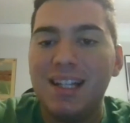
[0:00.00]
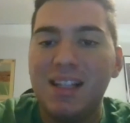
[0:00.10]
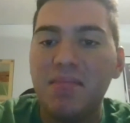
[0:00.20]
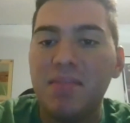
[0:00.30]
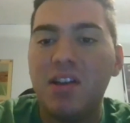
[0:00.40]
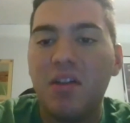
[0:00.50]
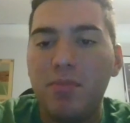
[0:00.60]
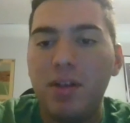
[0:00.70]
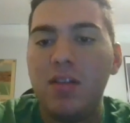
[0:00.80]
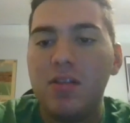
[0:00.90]
It's going to be tough
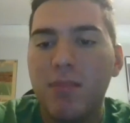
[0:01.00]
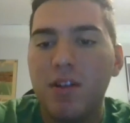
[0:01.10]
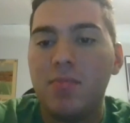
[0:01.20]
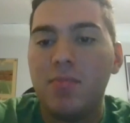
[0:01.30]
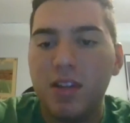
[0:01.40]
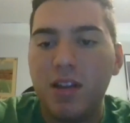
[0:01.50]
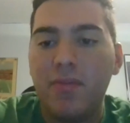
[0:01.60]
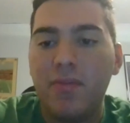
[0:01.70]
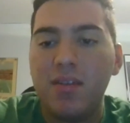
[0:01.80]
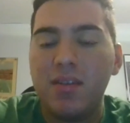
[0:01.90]
playing this Baltimore
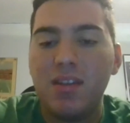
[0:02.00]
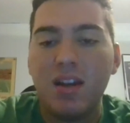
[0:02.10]
defense.